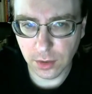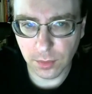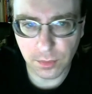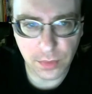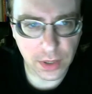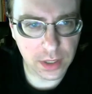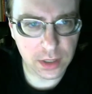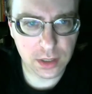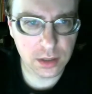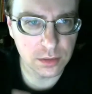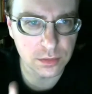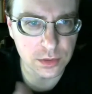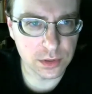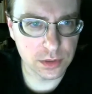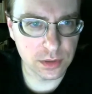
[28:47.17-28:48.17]
But he
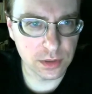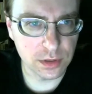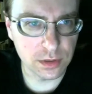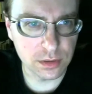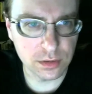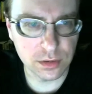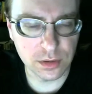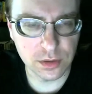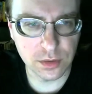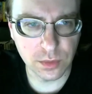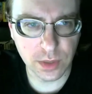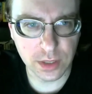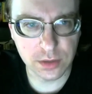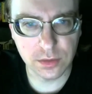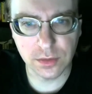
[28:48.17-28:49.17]
was the the
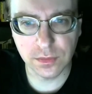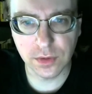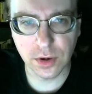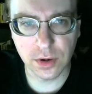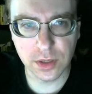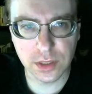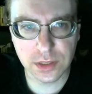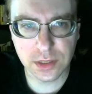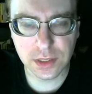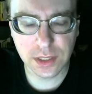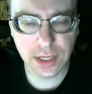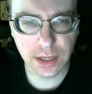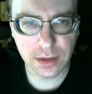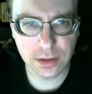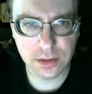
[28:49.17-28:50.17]
director of Guardians of the
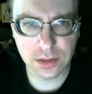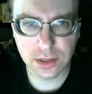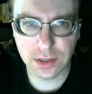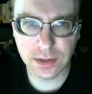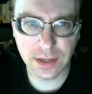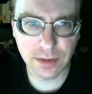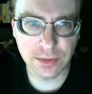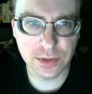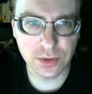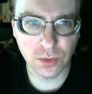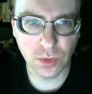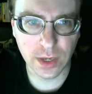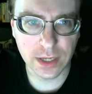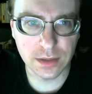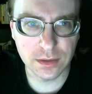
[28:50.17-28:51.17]
Galaxy, and that was
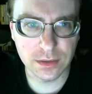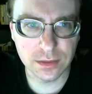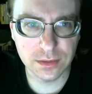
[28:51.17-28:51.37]
great.